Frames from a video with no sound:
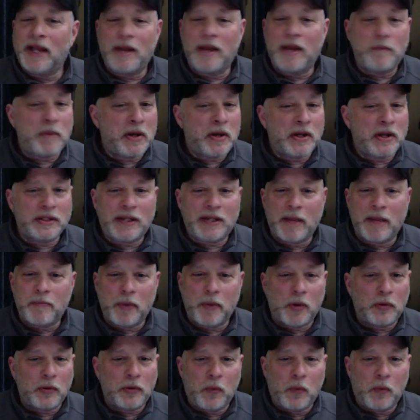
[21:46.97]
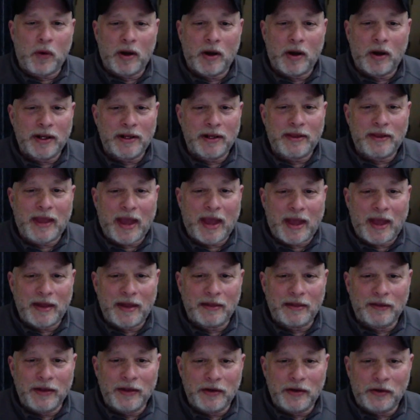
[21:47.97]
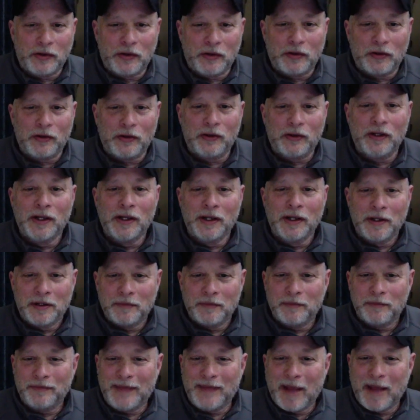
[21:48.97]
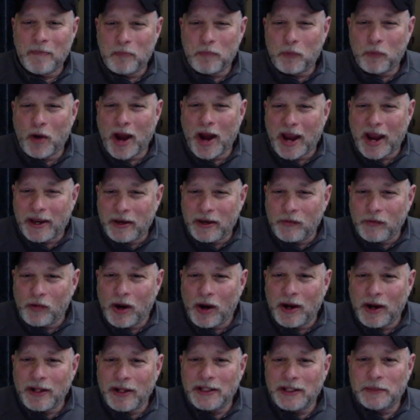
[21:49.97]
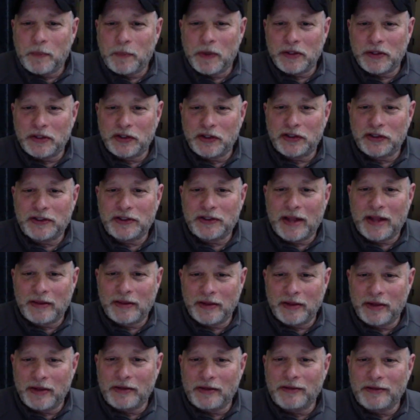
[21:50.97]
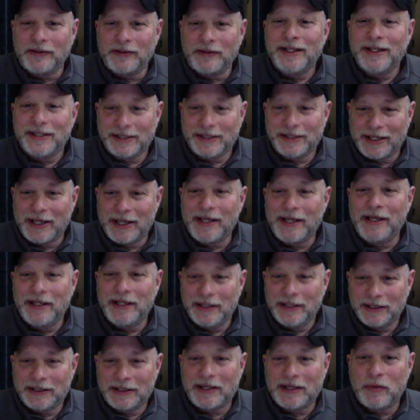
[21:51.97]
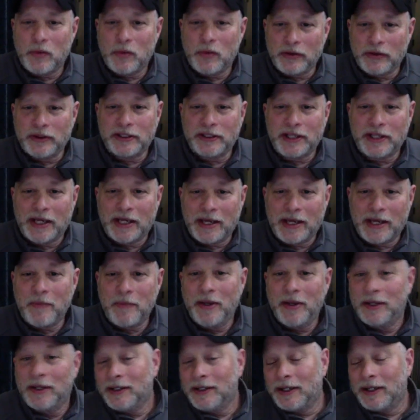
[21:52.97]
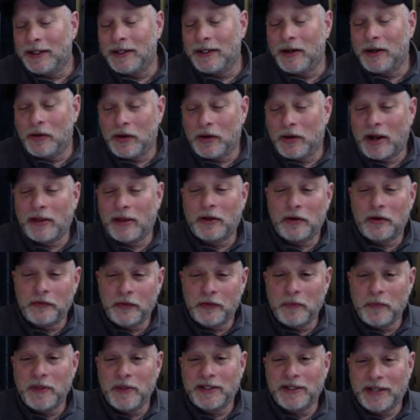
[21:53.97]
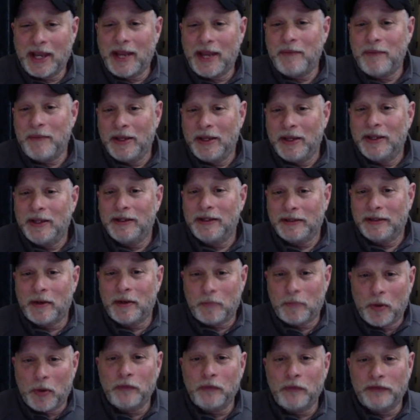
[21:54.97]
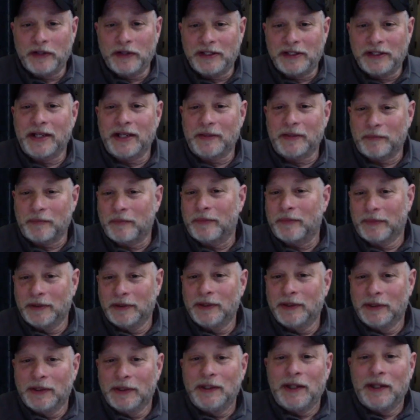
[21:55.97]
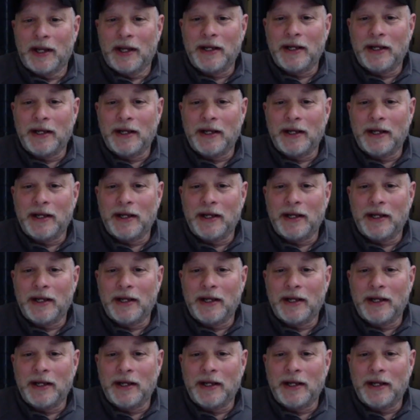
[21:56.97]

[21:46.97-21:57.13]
Because they both wanted that little, not bragging rights, but just that little, see, we're the team. And you know what I learned from this game? They're both the team. And